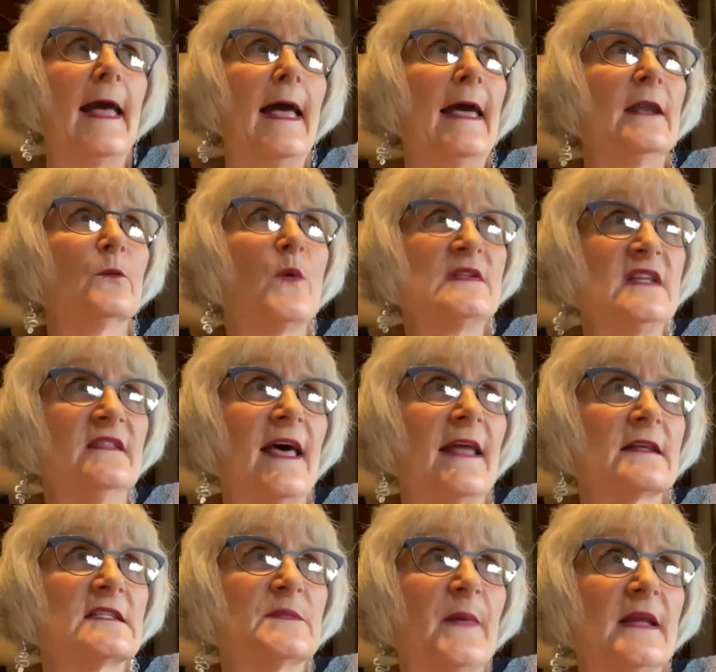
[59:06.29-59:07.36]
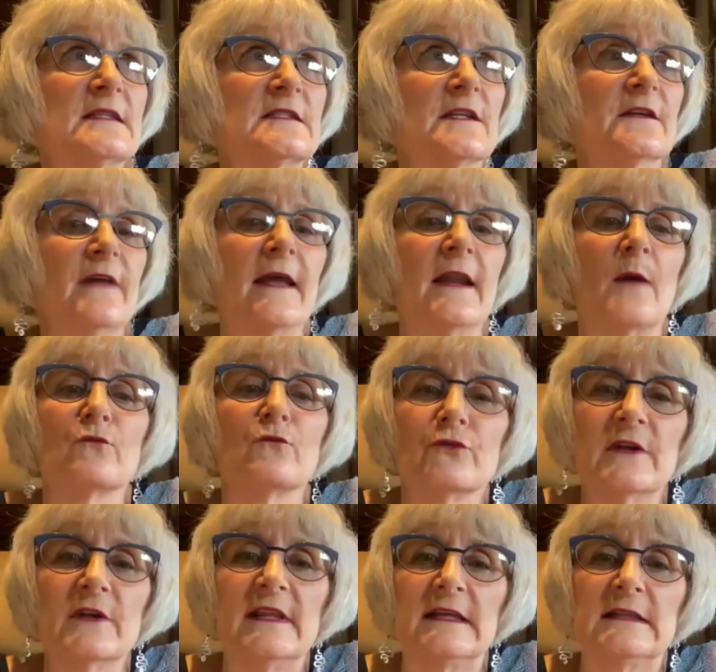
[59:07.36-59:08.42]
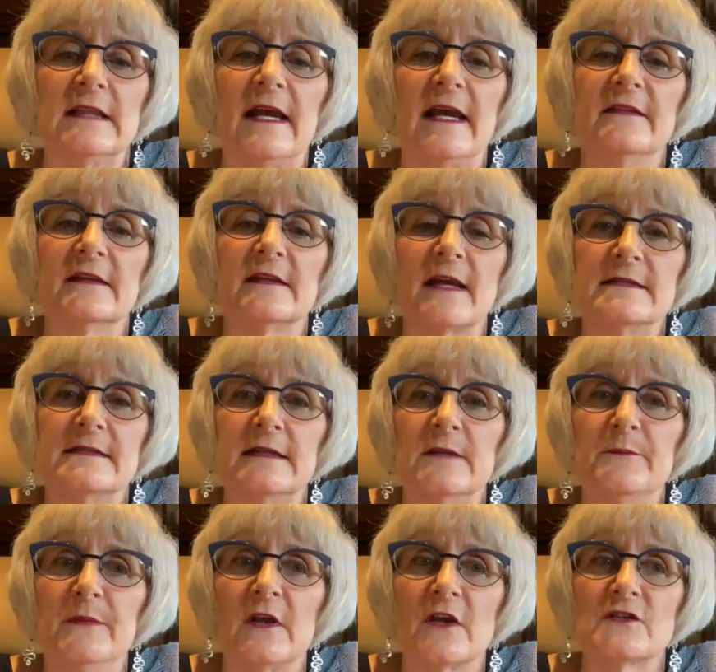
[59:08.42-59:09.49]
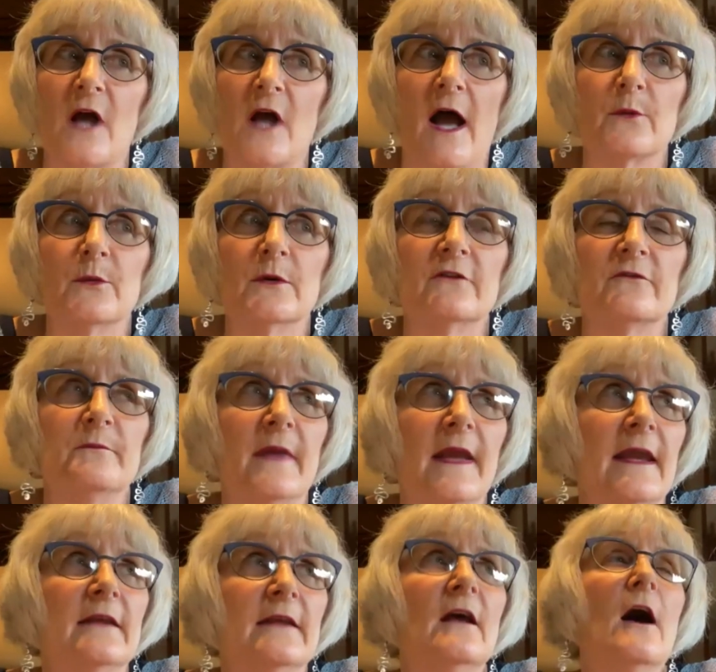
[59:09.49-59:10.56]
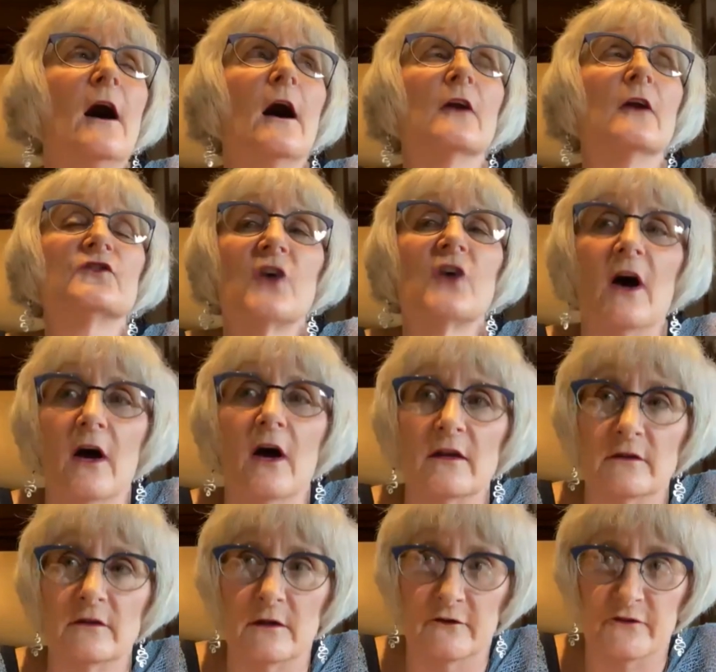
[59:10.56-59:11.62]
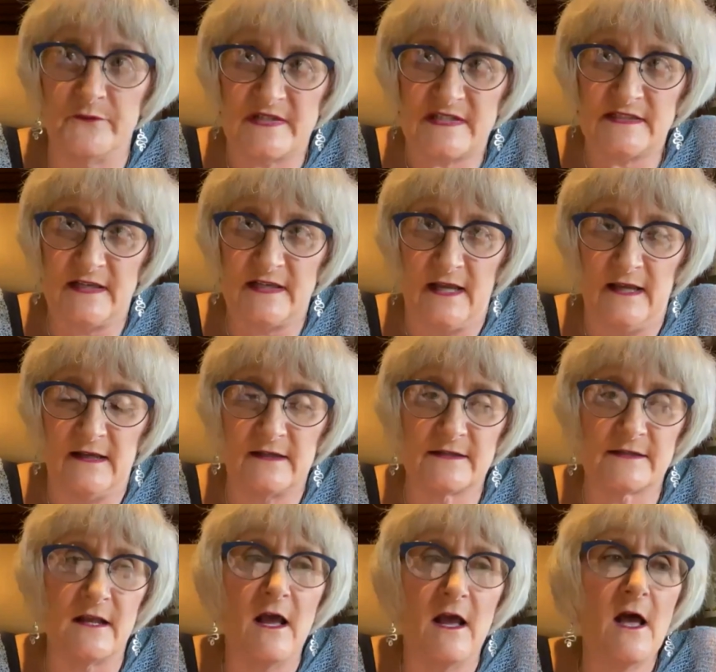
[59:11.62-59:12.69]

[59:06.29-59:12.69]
And it wasn't that expensive. And I'm really glad that I did because I would have made a ton of mistakes.